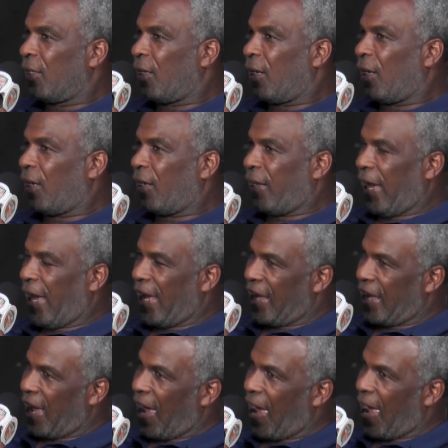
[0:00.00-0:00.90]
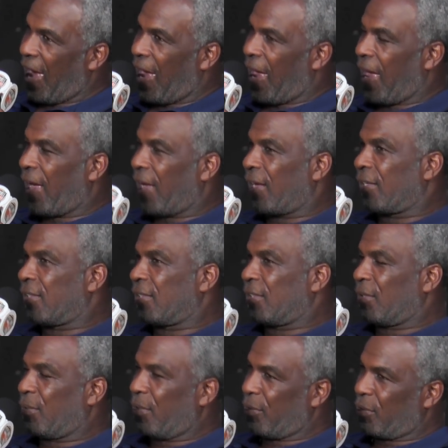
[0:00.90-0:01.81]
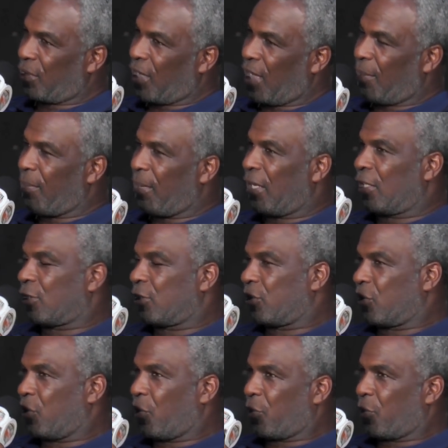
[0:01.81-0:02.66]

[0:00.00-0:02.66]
AI, you know, and Carmelo gonna go